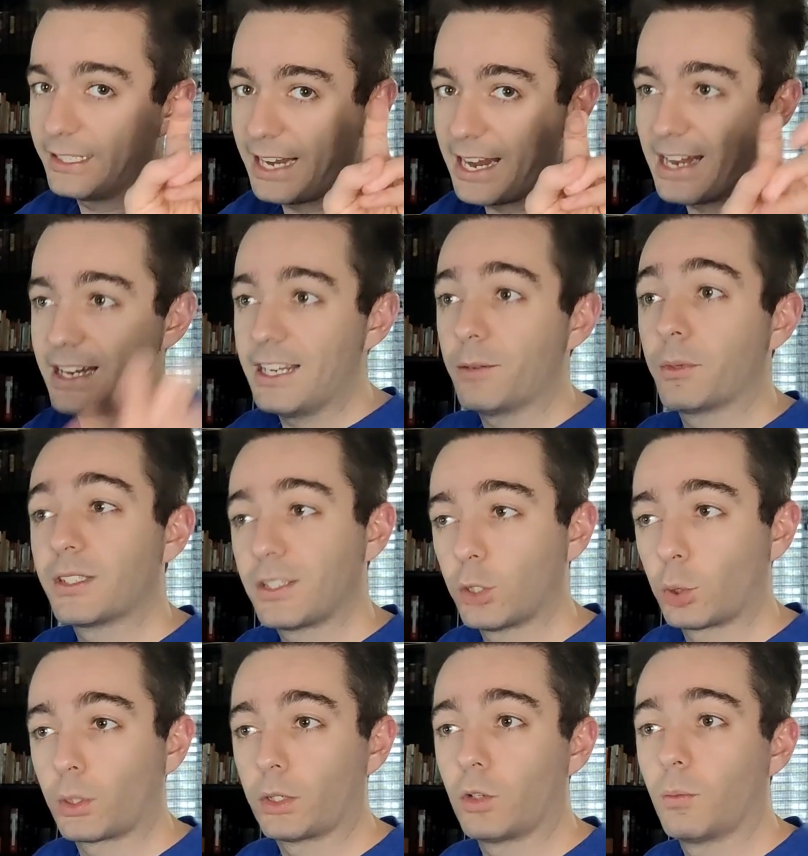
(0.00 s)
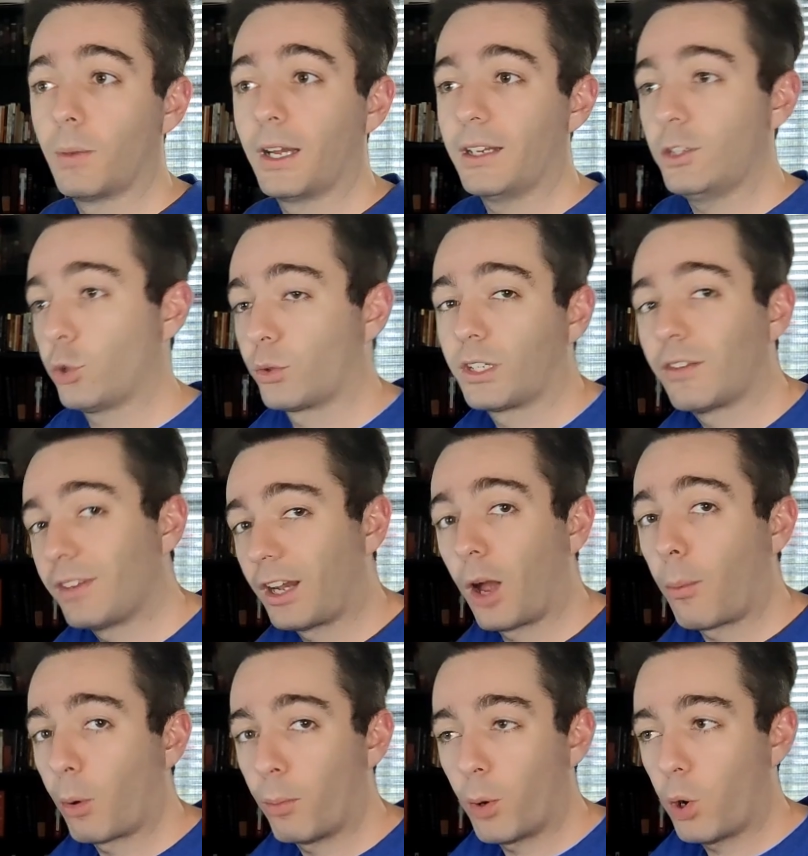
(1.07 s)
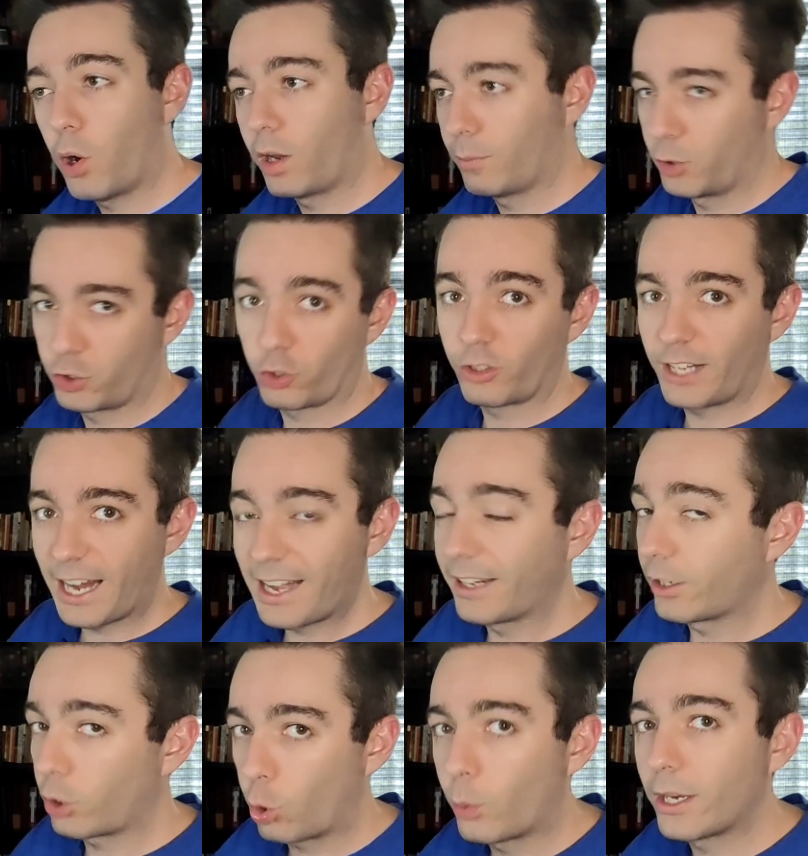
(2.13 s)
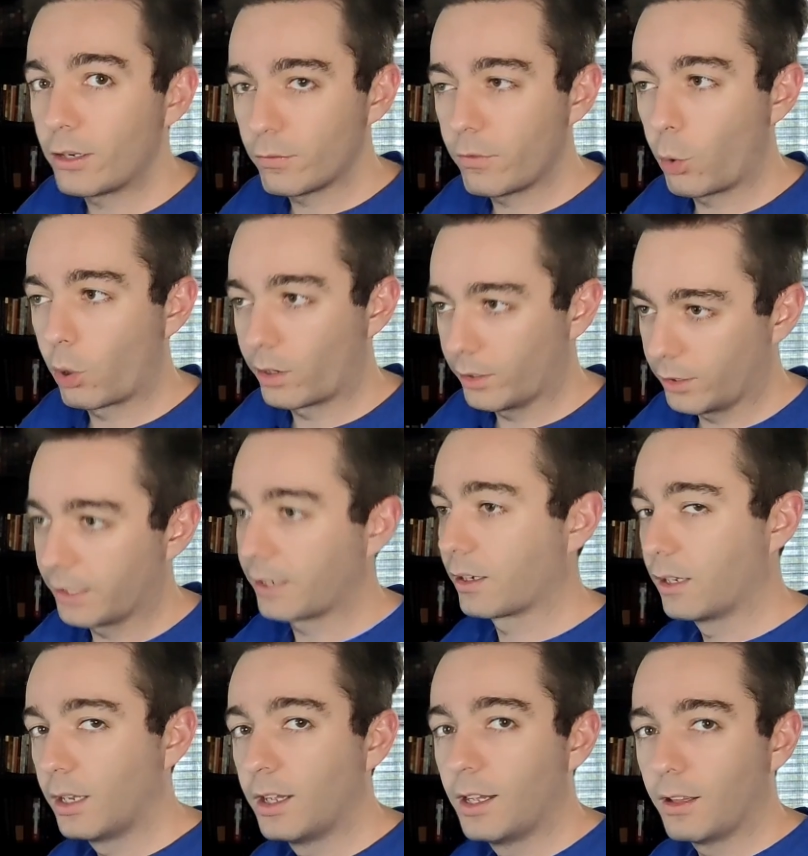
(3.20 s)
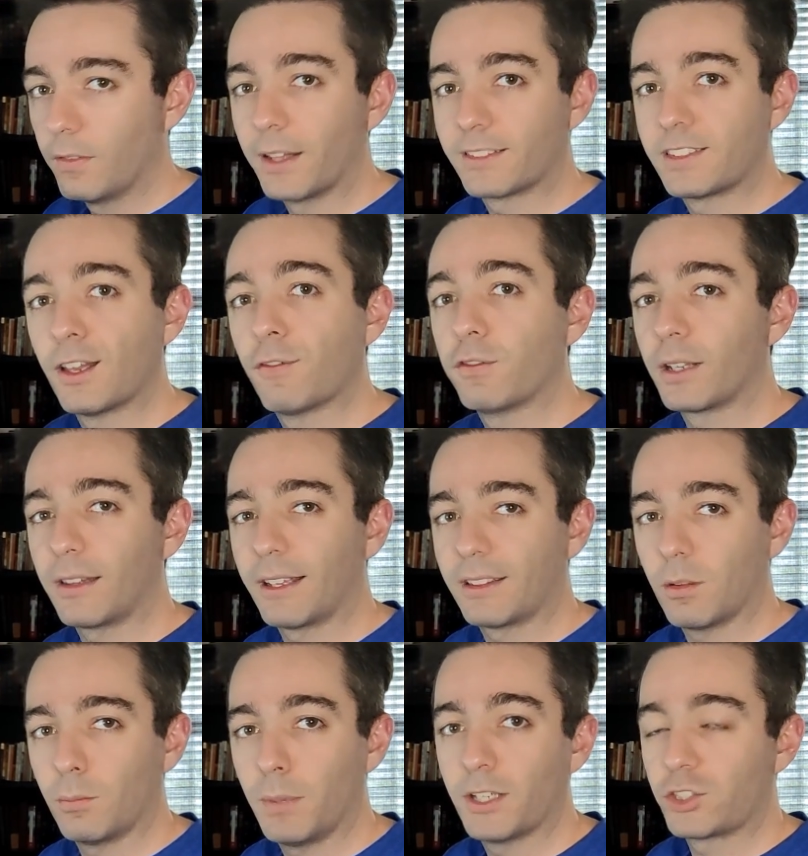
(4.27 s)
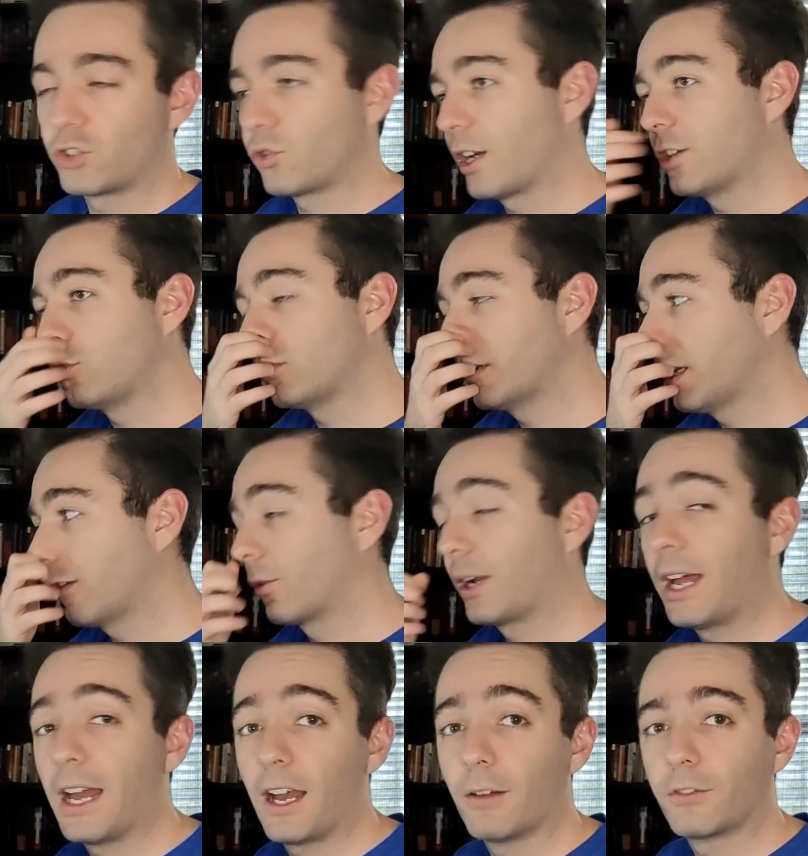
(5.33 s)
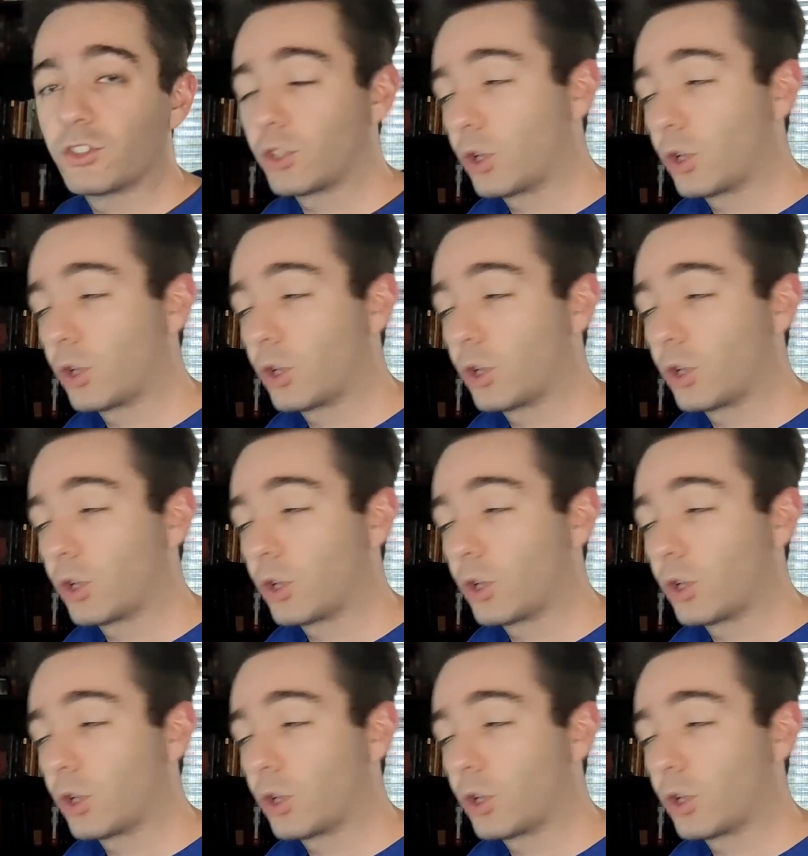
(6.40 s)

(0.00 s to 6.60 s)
gaining material you're giving up a pawn, but you're gaining a queen for it. Like, that's definitely like the best trade you can ever have.